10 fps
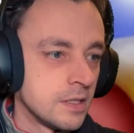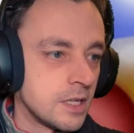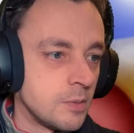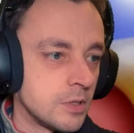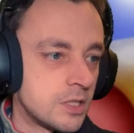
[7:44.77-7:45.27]

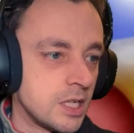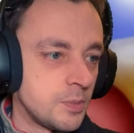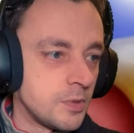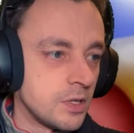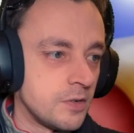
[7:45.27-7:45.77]
Come on,
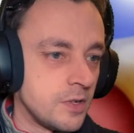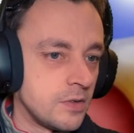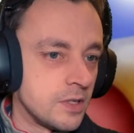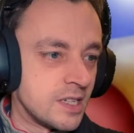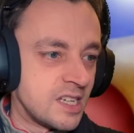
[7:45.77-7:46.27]
teleport over
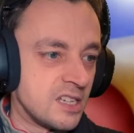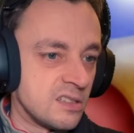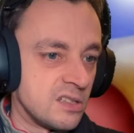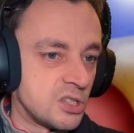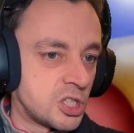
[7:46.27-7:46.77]
here and
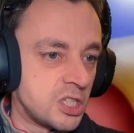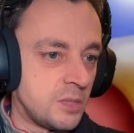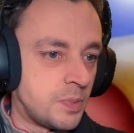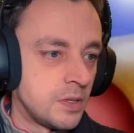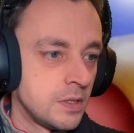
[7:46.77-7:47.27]
kill those sheep.